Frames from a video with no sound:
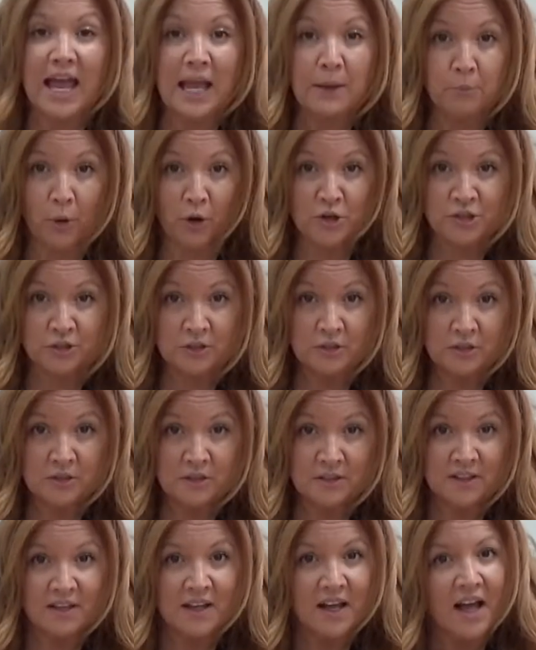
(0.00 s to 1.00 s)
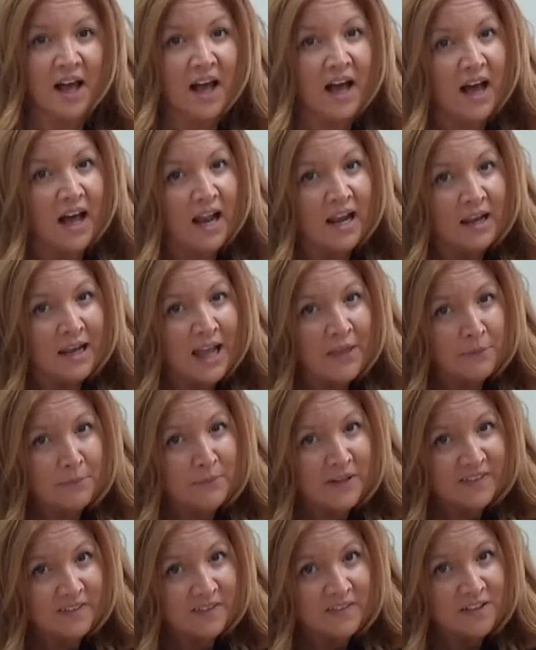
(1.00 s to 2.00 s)
a bottle, let
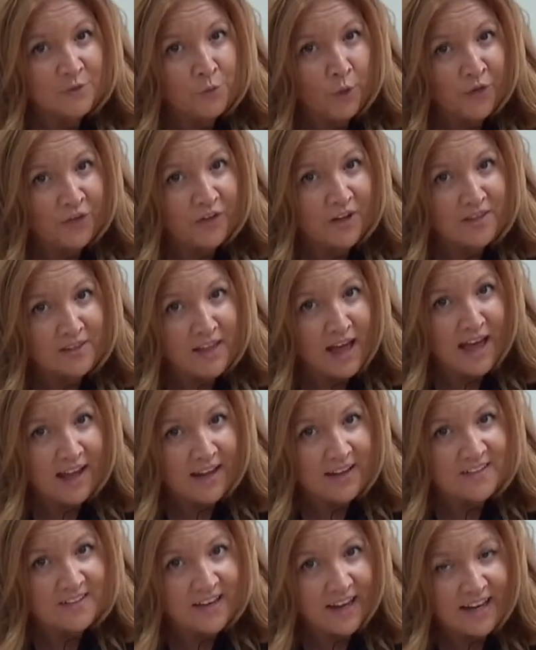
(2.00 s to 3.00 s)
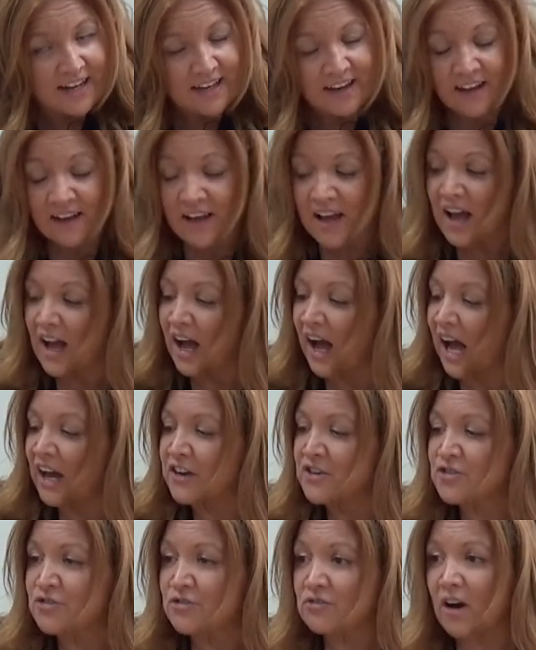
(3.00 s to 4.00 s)
them listen to what's in their container,
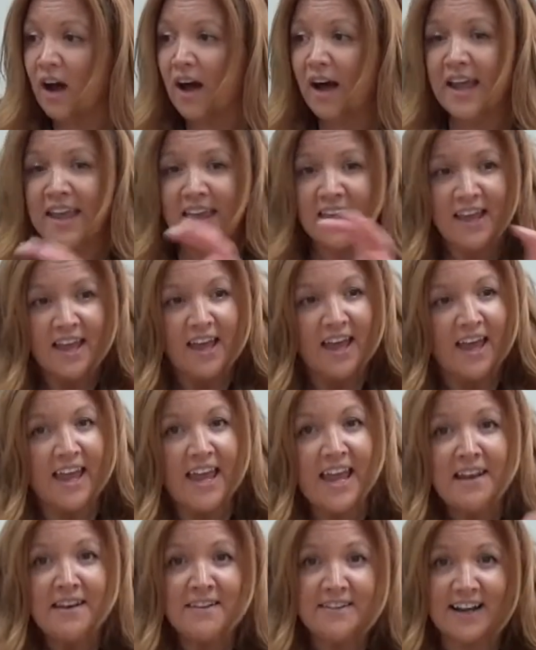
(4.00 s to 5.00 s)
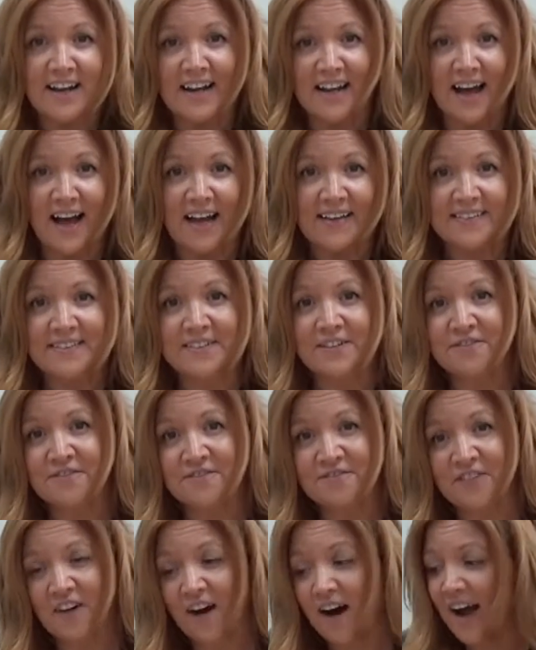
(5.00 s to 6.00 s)
and try in the class to
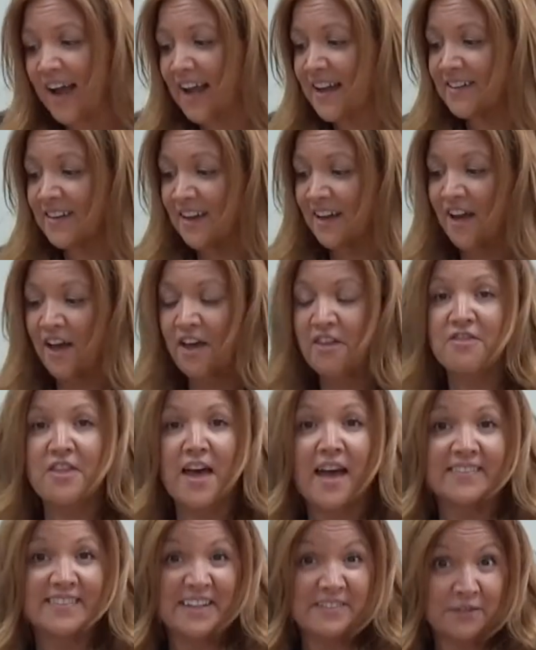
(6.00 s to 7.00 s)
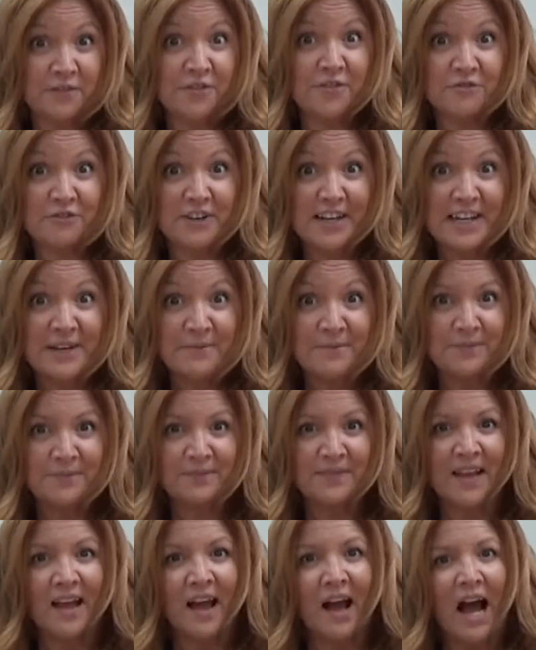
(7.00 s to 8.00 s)
find their set of 3.
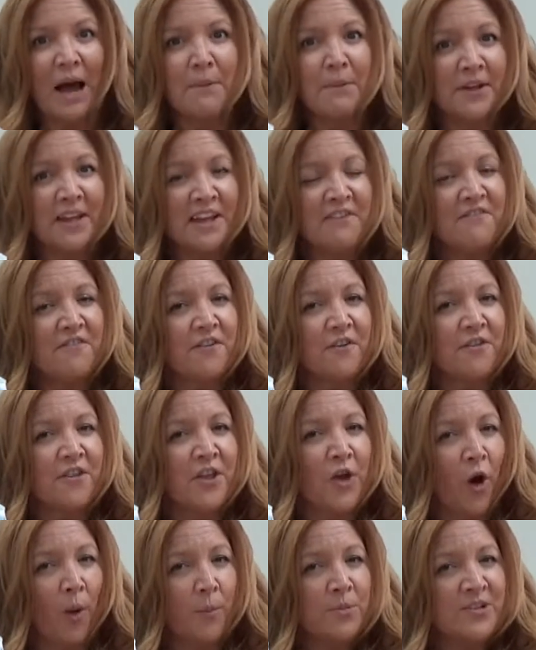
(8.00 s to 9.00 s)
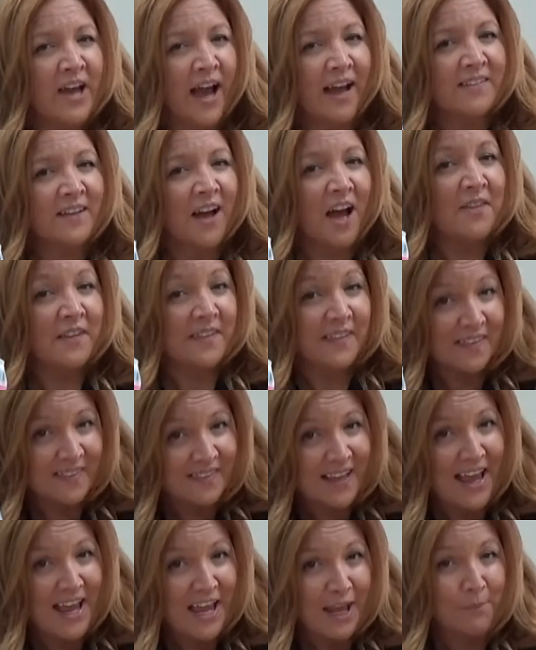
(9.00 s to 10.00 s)
I'm looking for the objects that are the
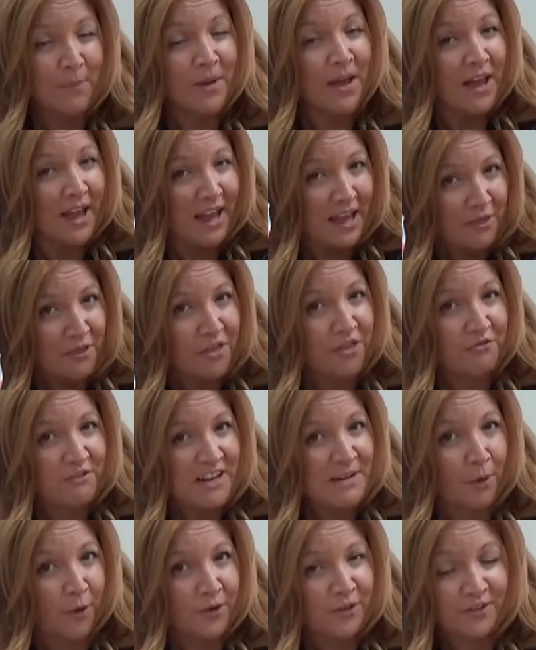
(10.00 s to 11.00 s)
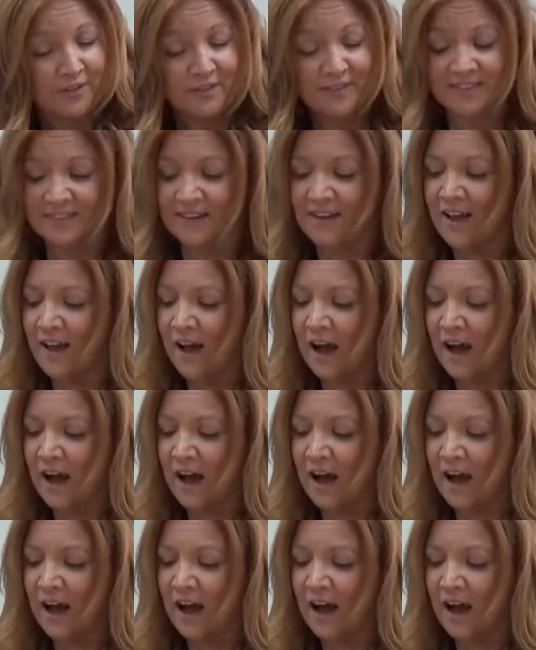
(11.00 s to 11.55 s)
same in 3 bottles.